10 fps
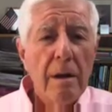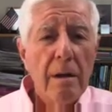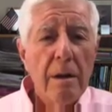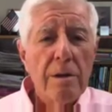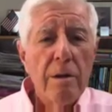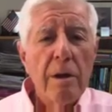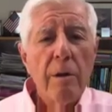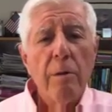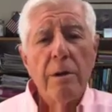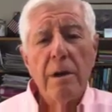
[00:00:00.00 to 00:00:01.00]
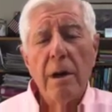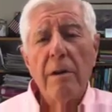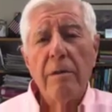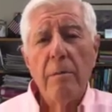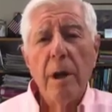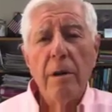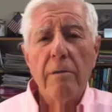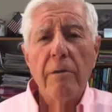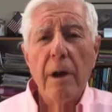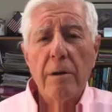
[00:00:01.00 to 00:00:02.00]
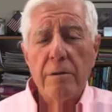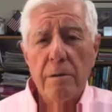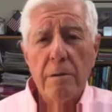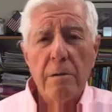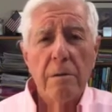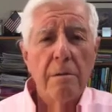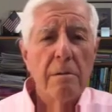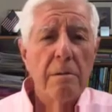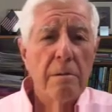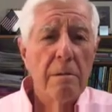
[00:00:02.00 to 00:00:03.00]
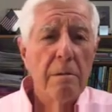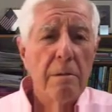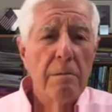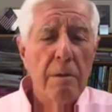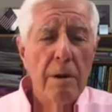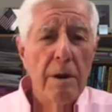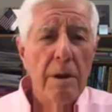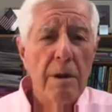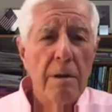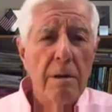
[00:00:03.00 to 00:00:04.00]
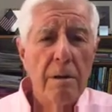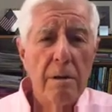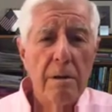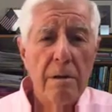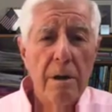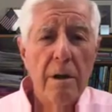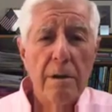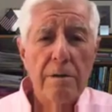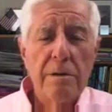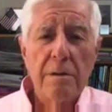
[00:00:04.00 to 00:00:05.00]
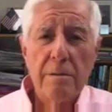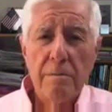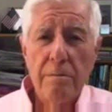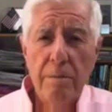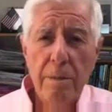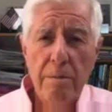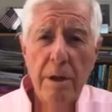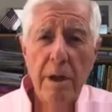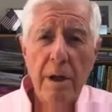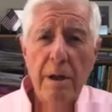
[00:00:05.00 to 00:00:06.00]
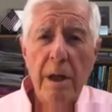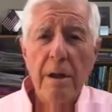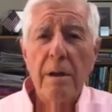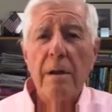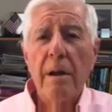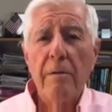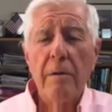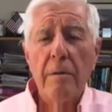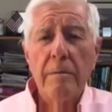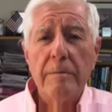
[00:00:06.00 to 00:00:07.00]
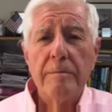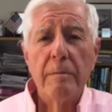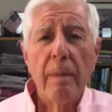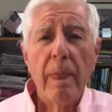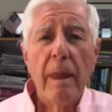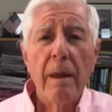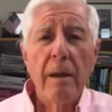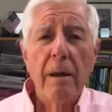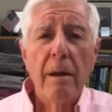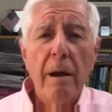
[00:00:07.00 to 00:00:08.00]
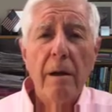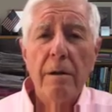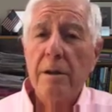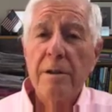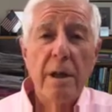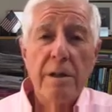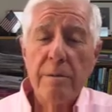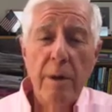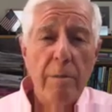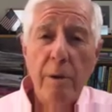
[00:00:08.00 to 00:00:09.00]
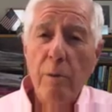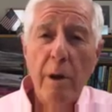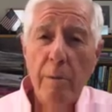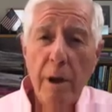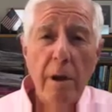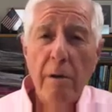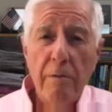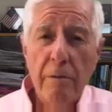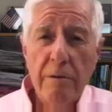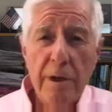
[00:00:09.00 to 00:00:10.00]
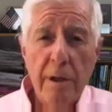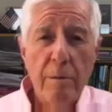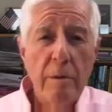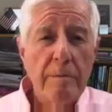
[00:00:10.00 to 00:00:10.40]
Let's look at what the RV manufacturer really does beyond that level. In this case, it might be Winnebago, for example.